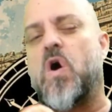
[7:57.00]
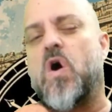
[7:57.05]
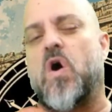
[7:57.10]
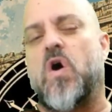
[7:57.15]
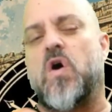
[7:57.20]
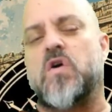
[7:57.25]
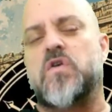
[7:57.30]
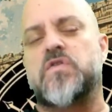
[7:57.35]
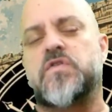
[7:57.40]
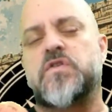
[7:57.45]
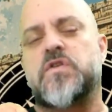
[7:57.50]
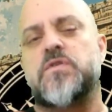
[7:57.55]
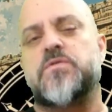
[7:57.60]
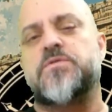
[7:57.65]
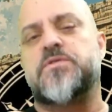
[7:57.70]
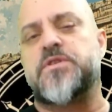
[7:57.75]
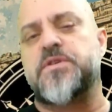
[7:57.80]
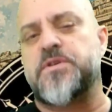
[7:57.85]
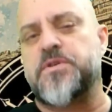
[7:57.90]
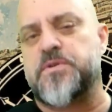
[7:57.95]
Also
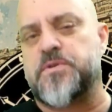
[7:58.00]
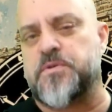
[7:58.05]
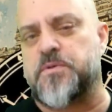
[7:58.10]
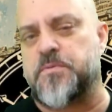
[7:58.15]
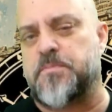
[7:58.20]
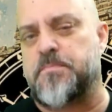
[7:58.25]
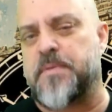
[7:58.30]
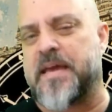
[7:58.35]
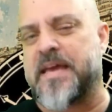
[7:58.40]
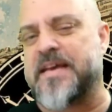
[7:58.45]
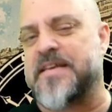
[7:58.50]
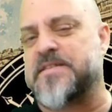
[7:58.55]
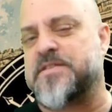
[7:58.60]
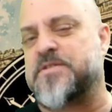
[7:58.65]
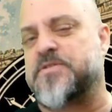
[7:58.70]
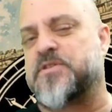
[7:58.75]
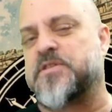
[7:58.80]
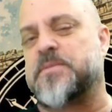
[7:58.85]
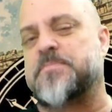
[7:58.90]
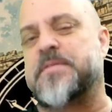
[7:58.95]
too, because
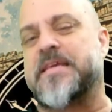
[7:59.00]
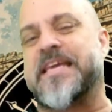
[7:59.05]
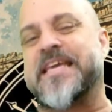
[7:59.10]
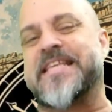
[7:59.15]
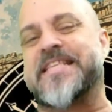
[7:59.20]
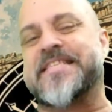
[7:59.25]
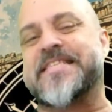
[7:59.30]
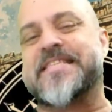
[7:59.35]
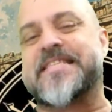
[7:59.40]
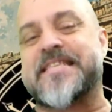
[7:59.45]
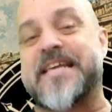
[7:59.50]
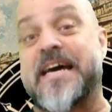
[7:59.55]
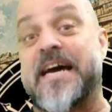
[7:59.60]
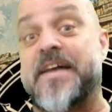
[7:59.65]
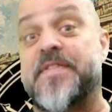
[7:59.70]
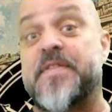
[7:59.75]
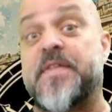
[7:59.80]
there's something inside